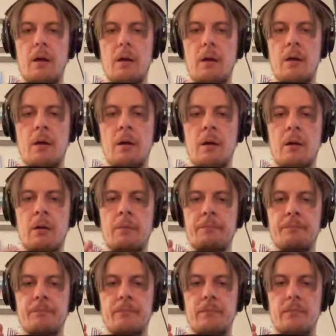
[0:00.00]
uh,
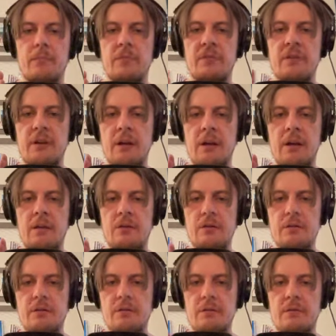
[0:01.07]
the
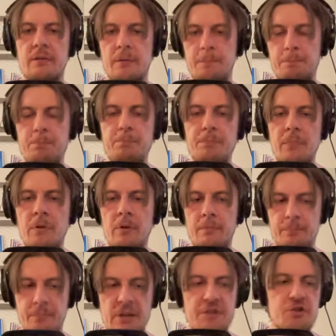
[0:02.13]
the uh,
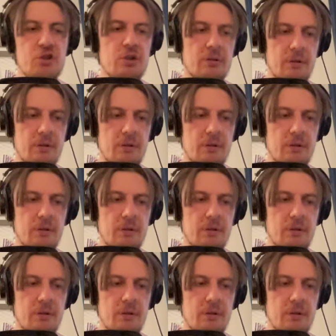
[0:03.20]
pitch.